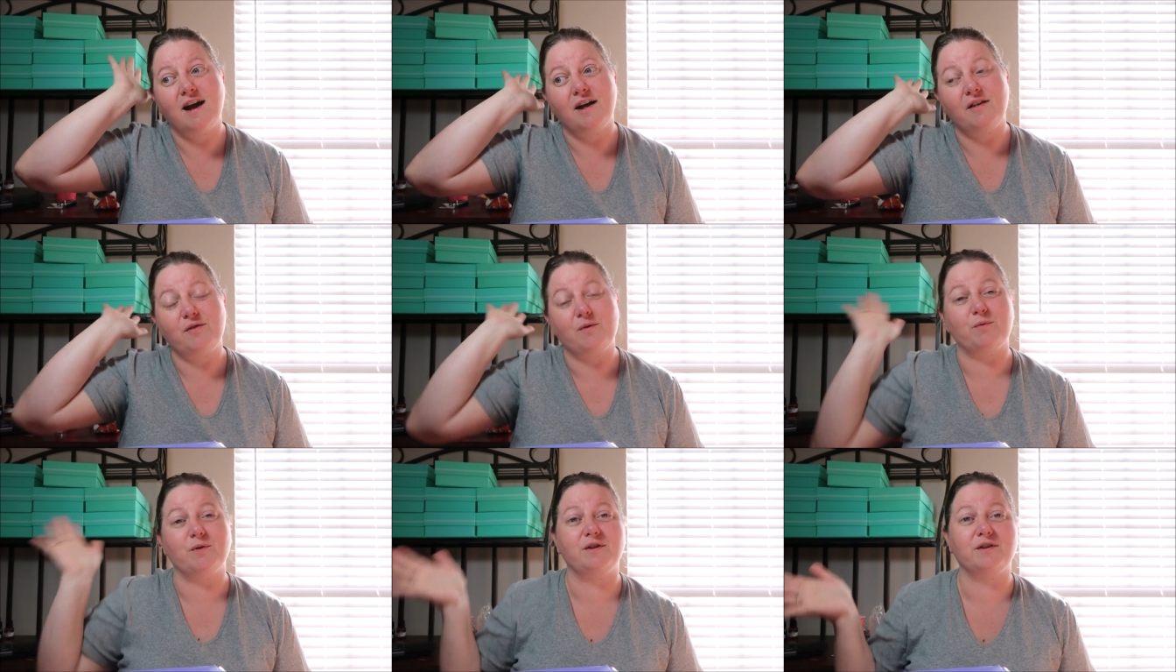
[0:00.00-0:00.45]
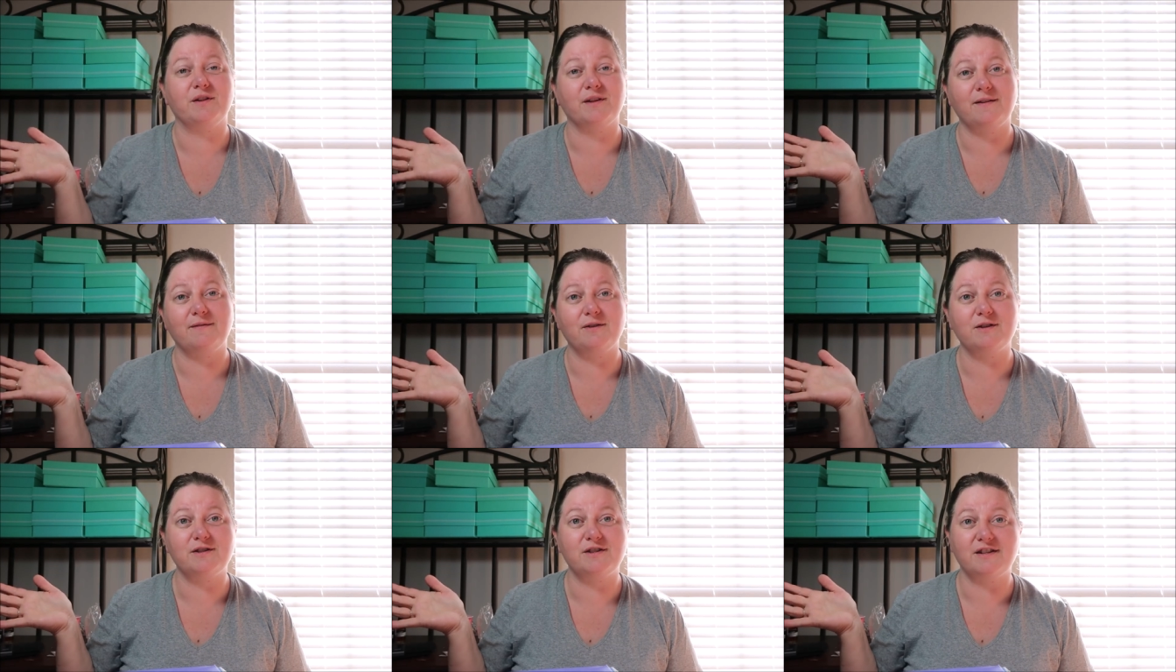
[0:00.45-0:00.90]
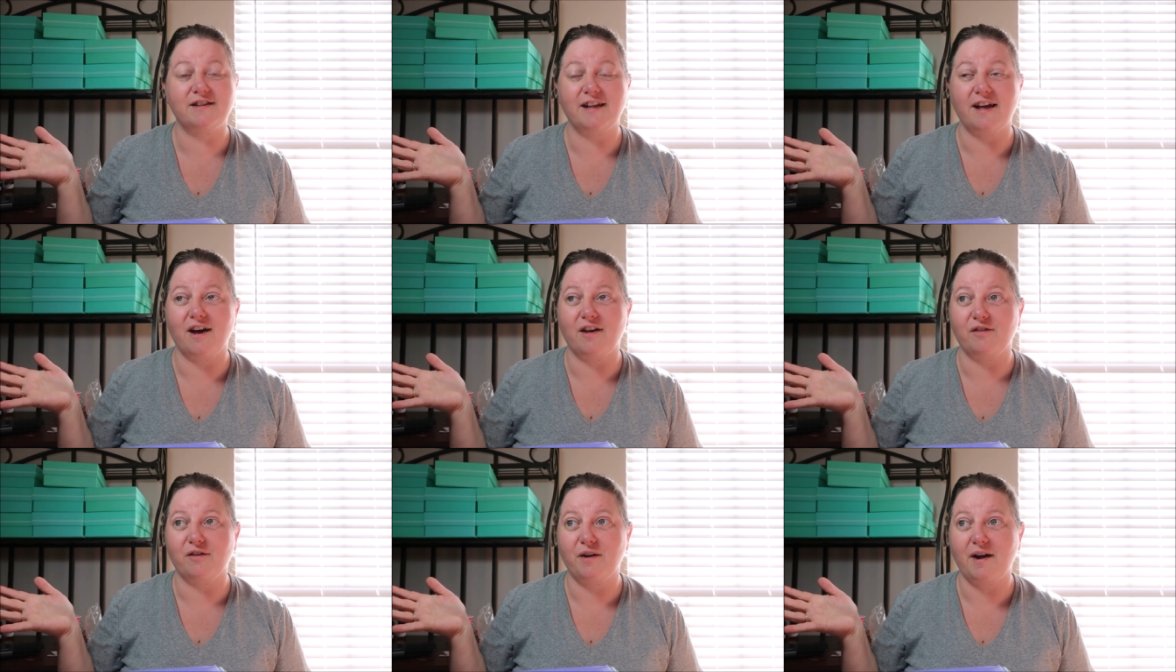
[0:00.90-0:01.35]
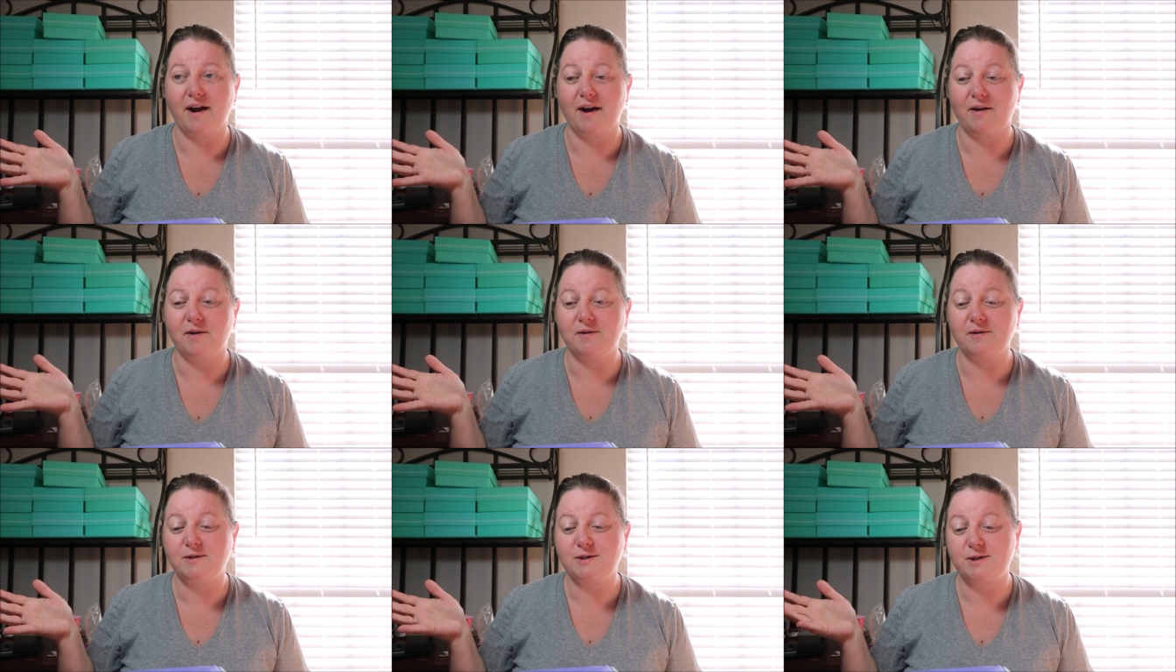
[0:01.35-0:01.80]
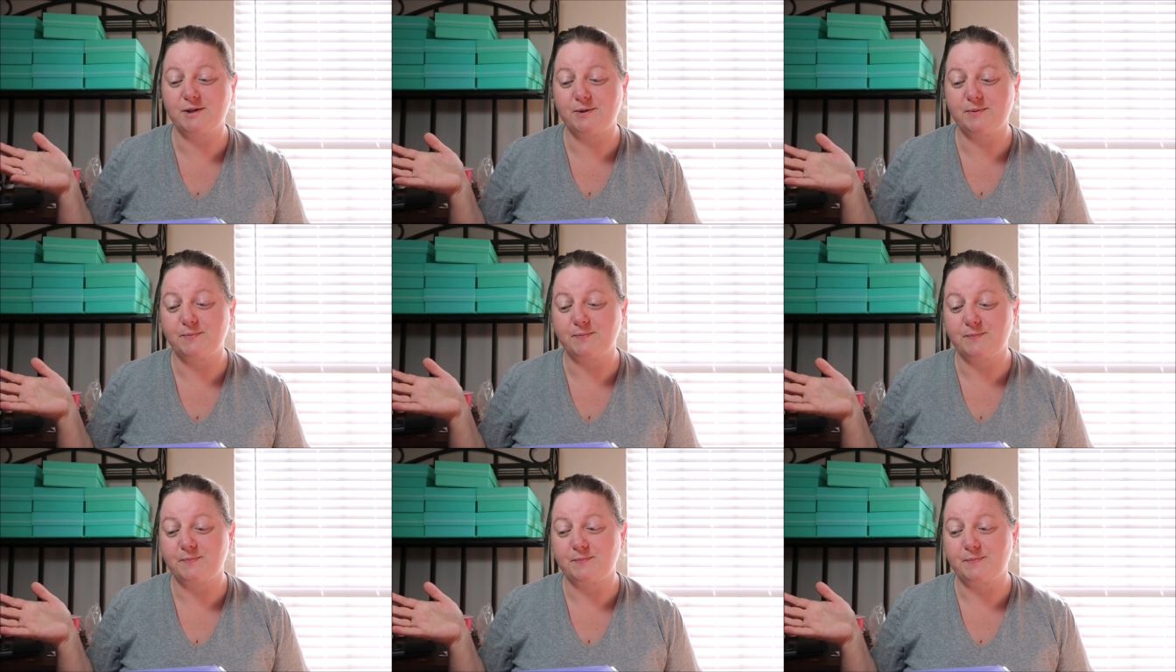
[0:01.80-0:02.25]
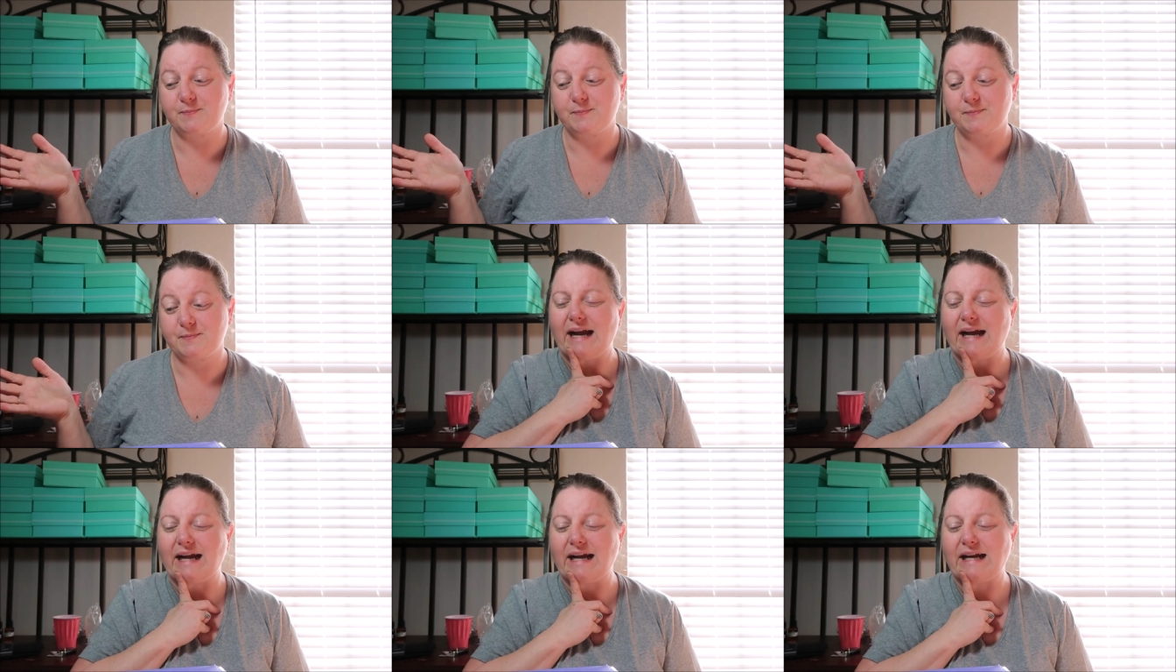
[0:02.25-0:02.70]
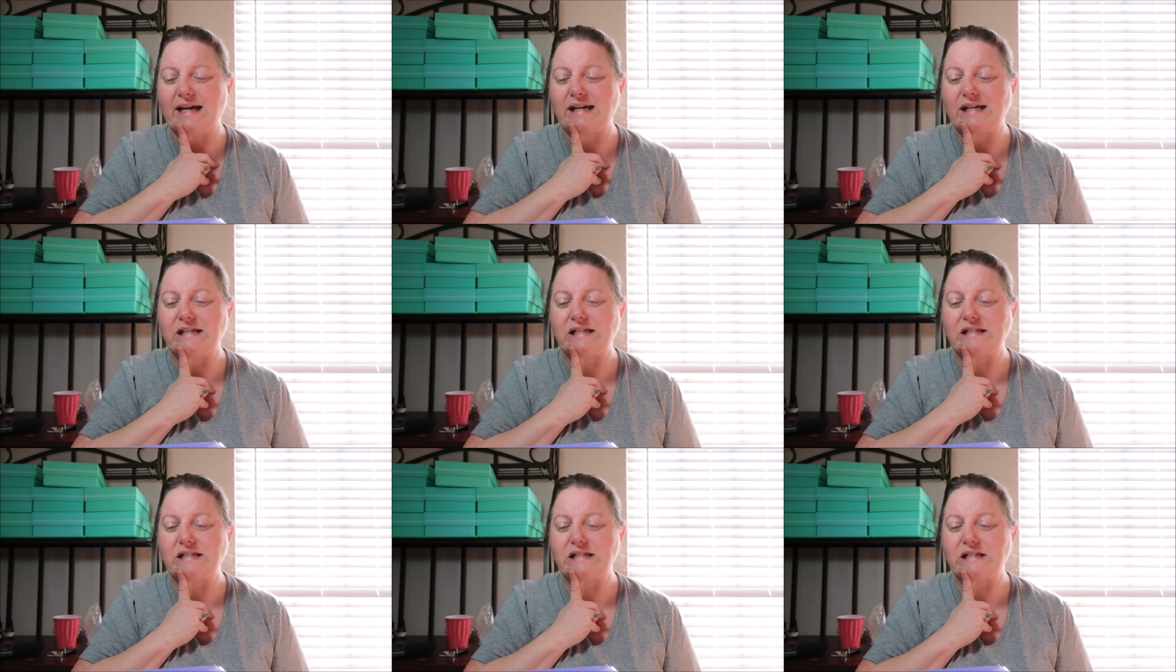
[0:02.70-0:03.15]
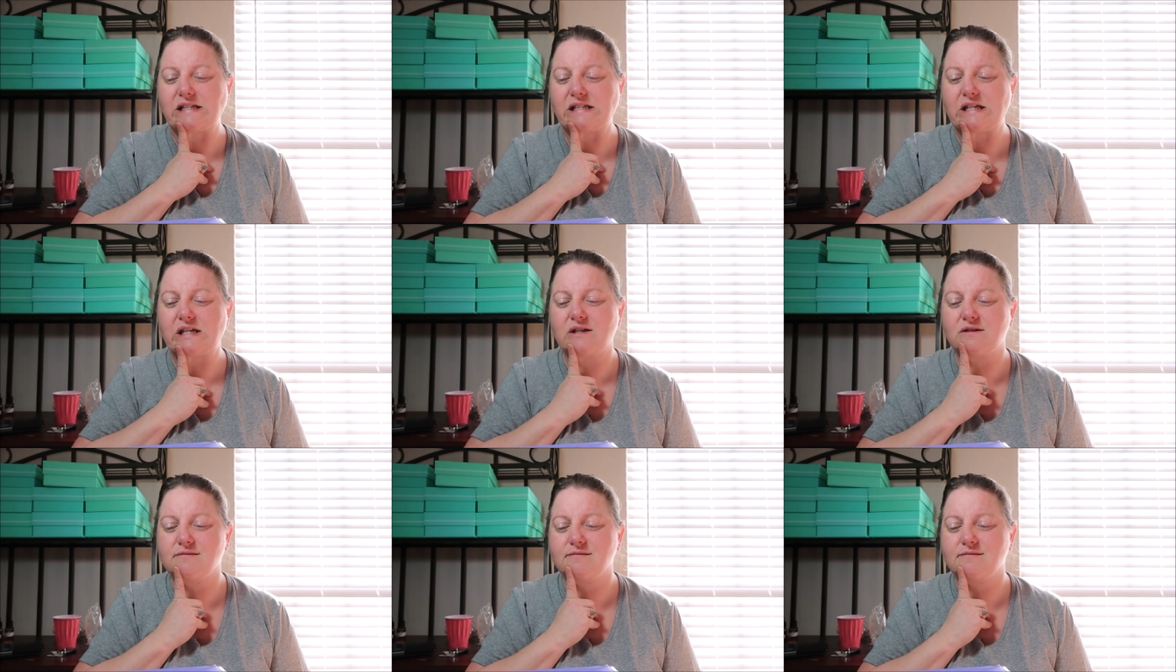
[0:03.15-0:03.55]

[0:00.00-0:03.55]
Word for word: that were delivered to the other house and